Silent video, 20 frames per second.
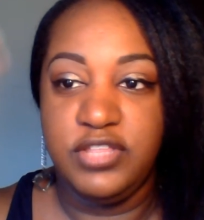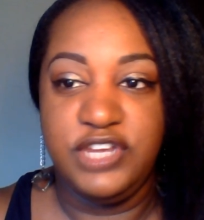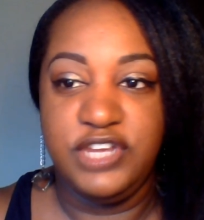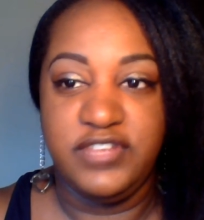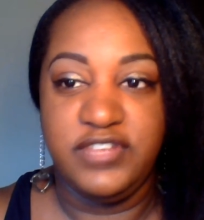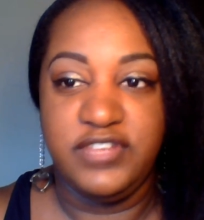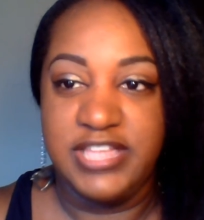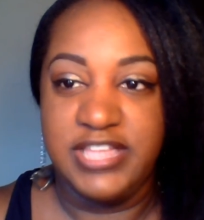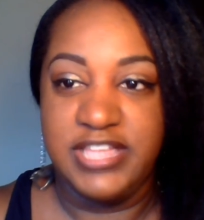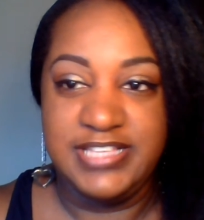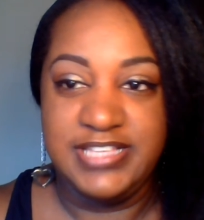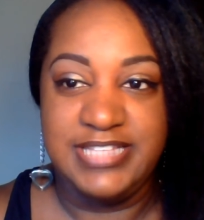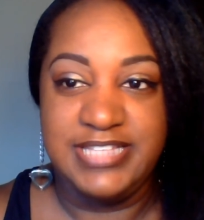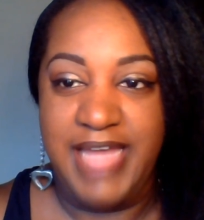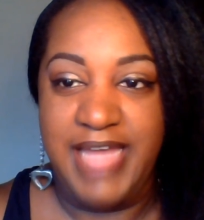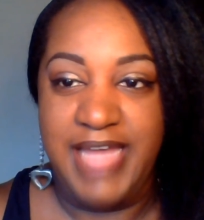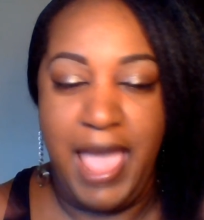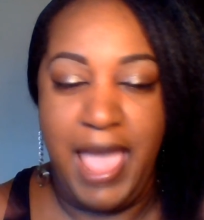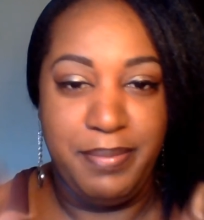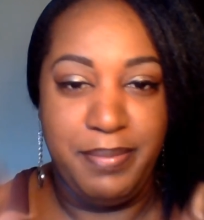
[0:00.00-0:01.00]
different things that
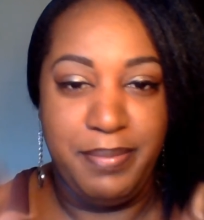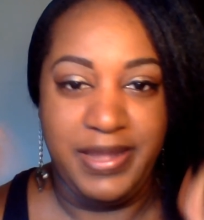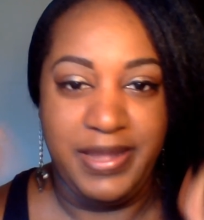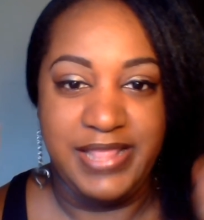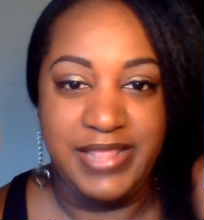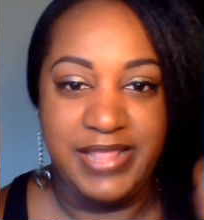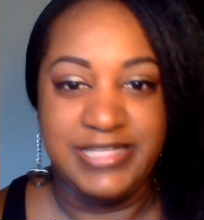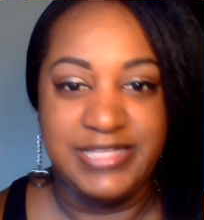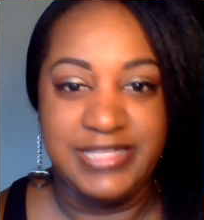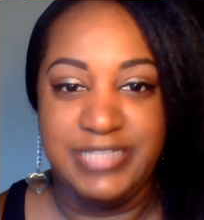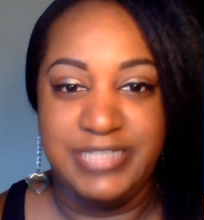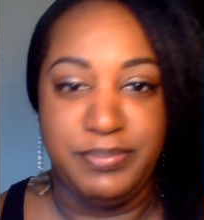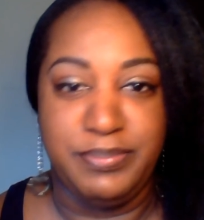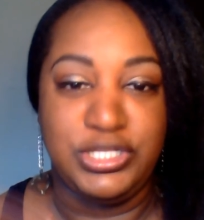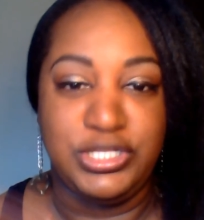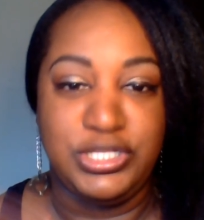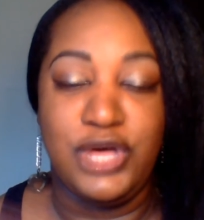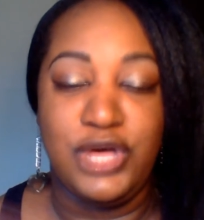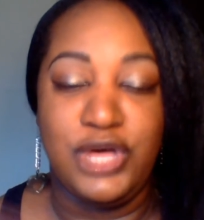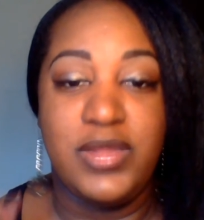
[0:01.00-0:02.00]
happened in this
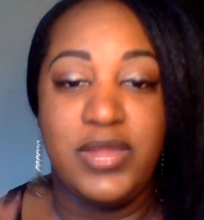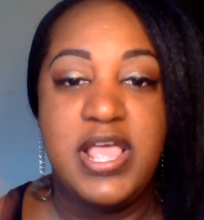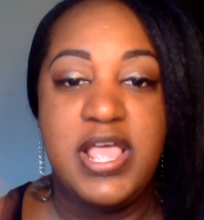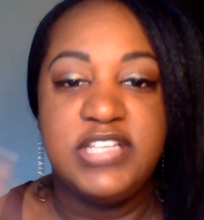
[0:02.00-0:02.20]
episode.